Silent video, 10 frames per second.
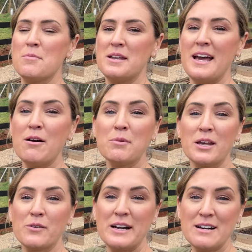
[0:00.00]
But now I'm going
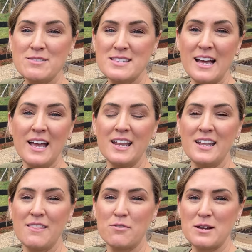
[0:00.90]
to go outside
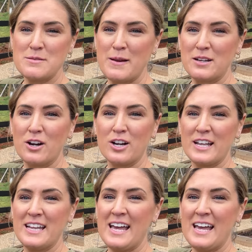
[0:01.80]
the raised bed garden,